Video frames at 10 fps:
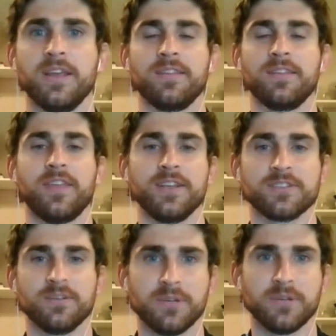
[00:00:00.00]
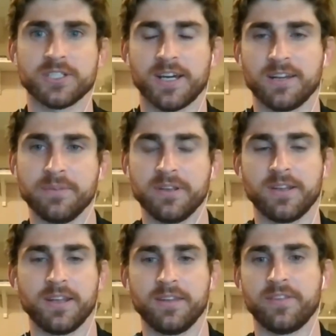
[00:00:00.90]
thank thanks so much adam
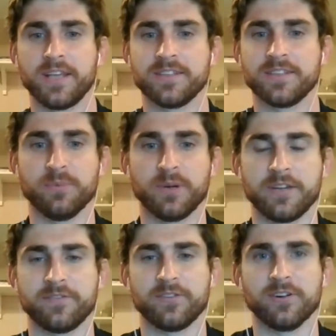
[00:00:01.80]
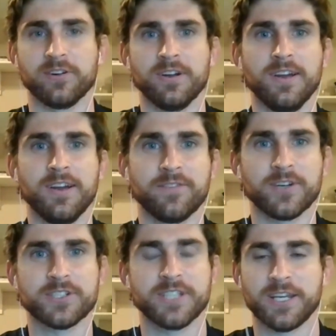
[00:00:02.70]
and, and thanks everybody for
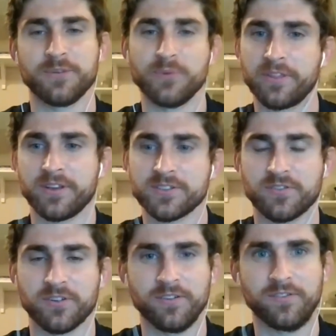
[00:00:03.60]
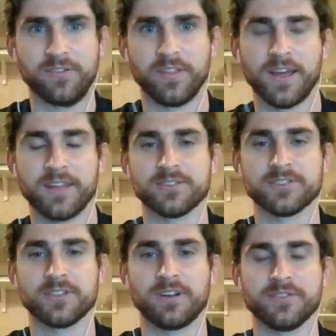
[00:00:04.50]
for sticking with us for for that
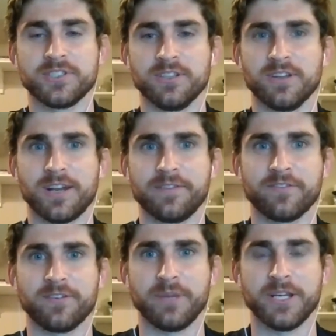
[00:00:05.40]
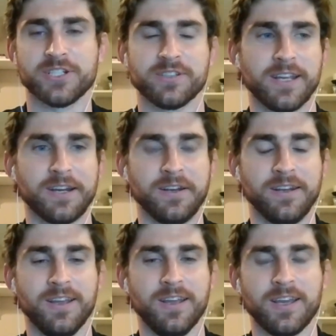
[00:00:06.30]
there's obviously a lot of information there and
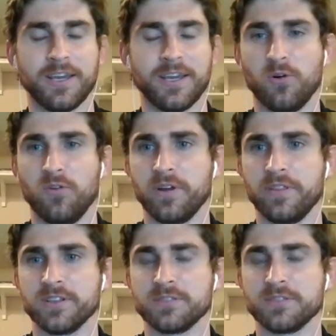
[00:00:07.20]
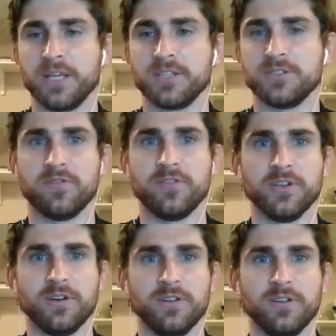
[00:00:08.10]
and hopefully this makes you
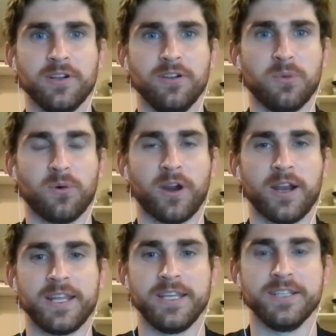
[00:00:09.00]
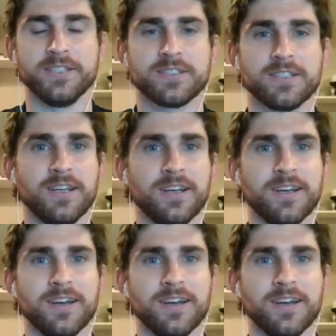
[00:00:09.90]
feel a little more at ease